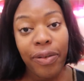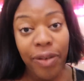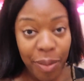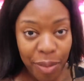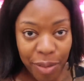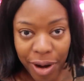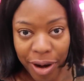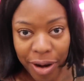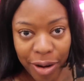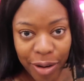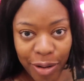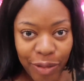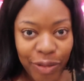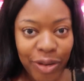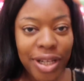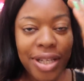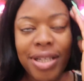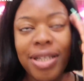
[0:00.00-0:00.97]
February,
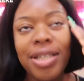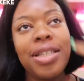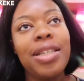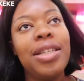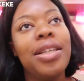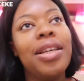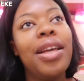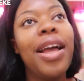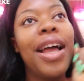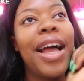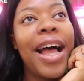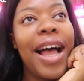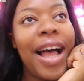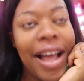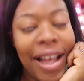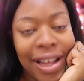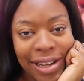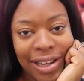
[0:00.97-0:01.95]
obviously,
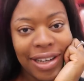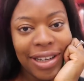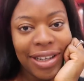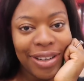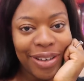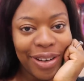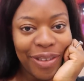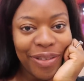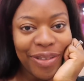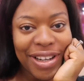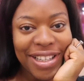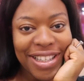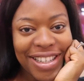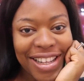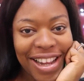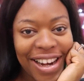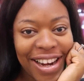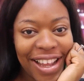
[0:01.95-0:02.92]
and
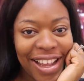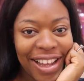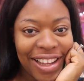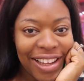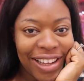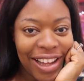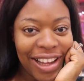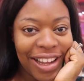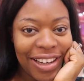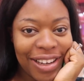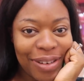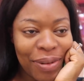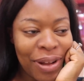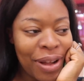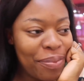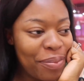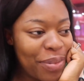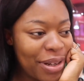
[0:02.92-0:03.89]
Francis and I are in the
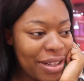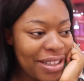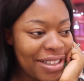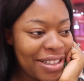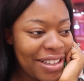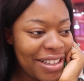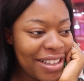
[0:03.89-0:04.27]
airport.